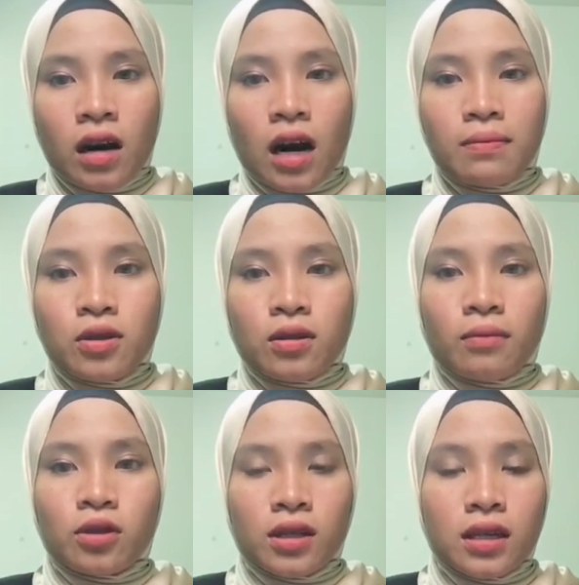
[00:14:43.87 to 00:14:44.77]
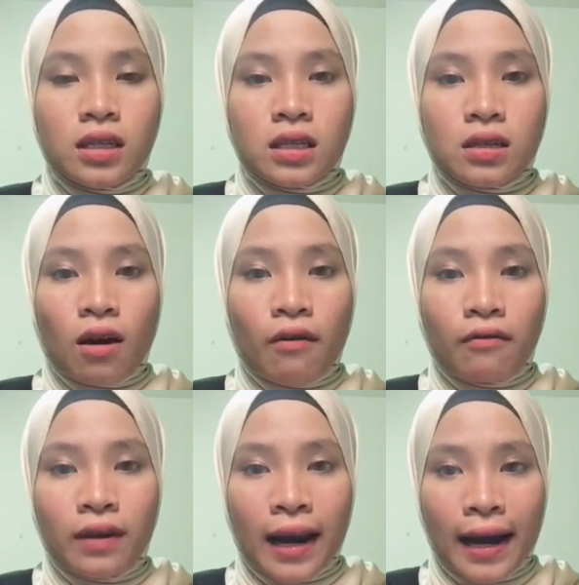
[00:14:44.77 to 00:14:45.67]
absorptions of
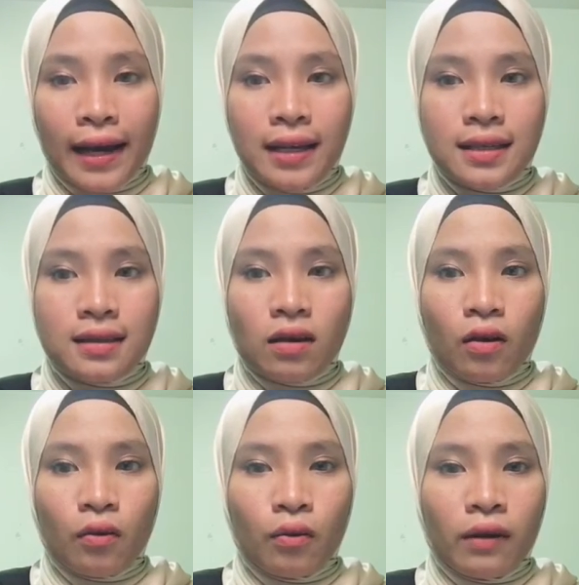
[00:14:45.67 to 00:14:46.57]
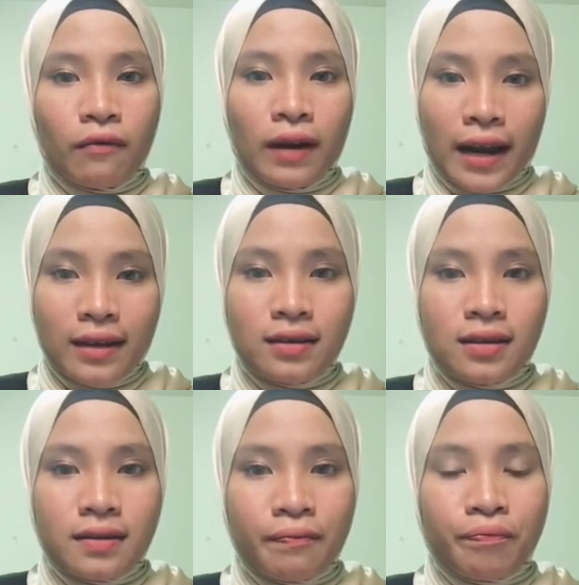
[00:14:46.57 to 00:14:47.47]
lights, wavelengths,